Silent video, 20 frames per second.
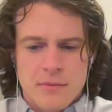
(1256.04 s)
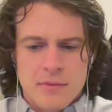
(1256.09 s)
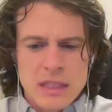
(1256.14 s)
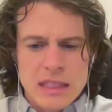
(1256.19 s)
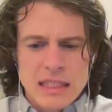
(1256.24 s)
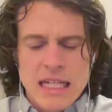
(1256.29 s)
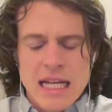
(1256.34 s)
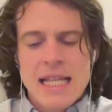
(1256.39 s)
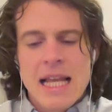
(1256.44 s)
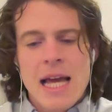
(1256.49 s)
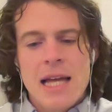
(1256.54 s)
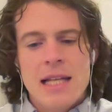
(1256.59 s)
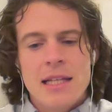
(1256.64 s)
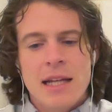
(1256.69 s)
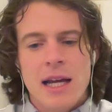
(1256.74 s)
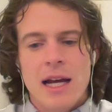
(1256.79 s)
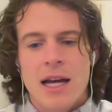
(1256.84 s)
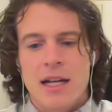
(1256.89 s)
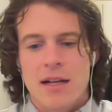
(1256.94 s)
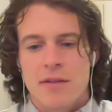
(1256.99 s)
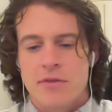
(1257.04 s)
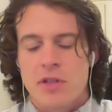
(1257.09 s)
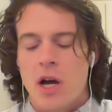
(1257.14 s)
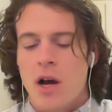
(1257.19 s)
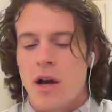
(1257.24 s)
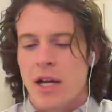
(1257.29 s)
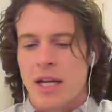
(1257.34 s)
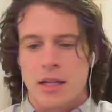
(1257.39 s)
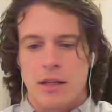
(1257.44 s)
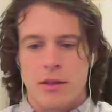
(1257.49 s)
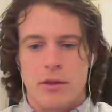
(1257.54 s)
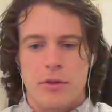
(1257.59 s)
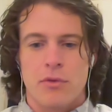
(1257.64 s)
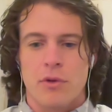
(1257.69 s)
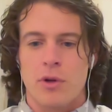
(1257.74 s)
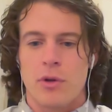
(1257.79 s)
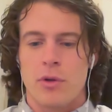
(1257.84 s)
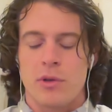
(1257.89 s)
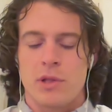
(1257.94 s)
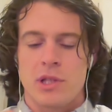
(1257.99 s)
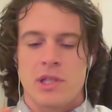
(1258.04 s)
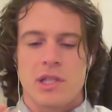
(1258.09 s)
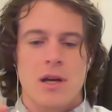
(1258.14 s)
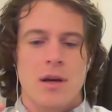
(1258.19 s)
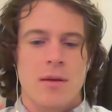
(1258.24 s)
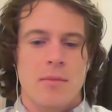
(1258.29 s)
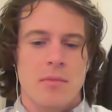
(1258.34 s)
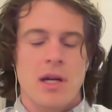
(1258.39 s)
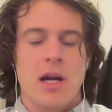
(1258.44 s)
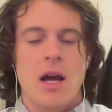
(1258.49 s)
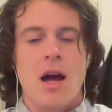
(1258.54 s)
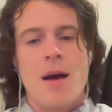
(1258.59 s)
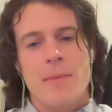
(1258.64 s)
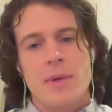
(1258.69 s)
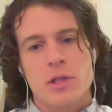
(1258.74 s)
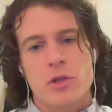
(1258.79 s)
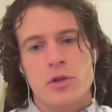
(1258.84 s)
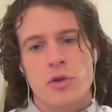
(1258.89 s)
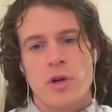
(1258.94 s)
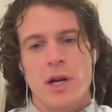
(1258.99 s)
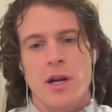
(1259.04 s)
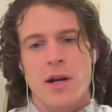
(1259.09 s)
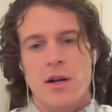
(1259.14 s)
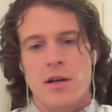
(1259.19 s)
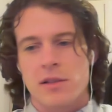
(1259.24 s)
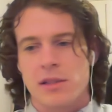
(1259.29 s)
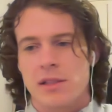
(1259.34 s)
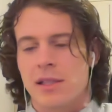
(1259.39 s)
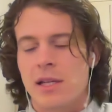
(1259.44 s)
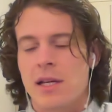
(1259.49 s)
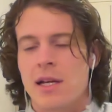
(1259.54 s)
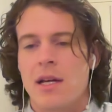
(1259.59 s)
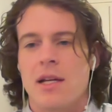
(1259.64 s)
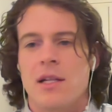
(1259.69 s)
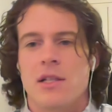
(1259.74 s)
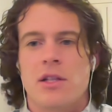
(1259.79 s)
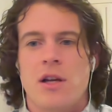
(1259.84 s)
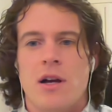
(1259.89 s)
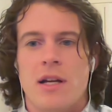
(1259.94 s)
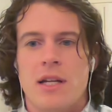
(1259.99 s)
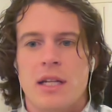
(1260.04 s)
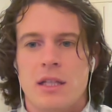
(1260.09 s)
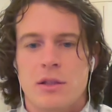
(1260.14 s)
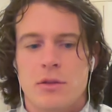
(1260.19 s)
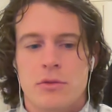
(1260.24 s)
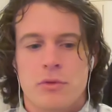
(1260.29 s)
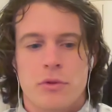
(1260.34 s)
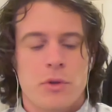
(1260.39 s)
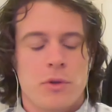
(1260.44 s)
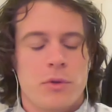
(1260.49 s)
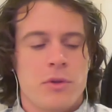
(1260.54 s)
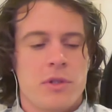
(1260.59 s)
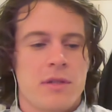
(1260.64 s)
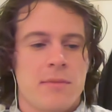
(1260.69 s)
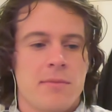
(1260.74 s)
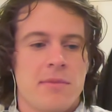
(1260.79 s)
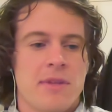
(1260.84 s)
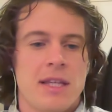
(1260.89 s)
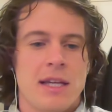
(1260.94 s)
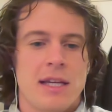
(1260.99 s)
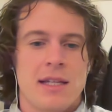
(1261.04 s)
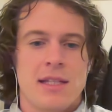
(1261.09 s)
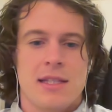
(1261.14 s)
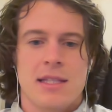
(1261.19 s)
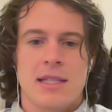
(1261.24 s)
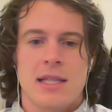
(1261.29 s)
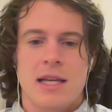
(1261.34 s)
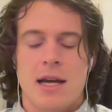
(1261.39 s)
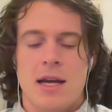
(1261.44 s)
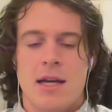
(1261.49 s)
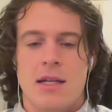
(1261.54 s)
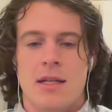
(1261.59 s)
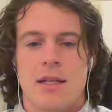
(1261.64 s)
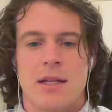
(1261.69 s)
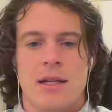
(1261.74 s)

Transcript: and then kind of talking through some common triggers, talking through some things that